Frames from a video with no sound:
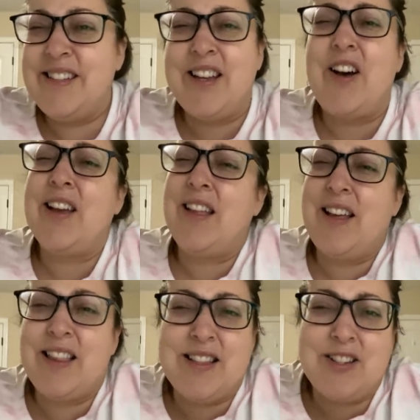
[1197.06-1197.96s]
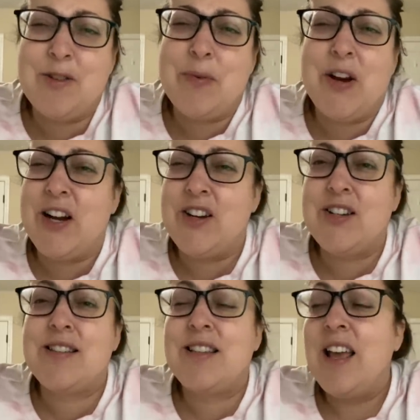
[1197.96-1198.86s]
do y'all get like this on your period? You're
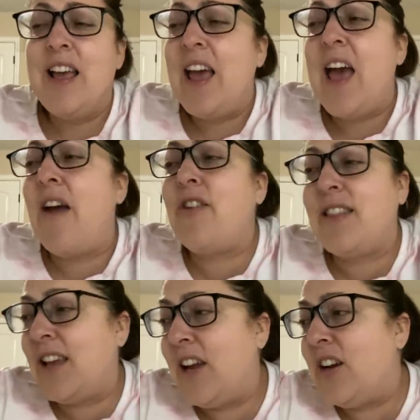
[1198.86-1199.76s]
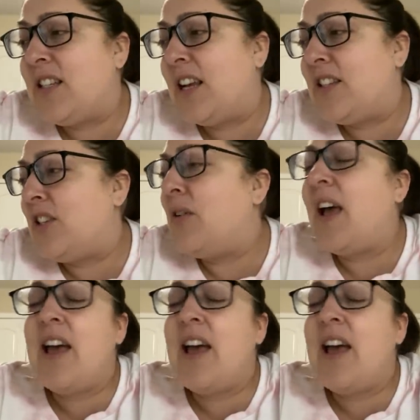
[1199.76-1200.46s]
just, everything irritates you.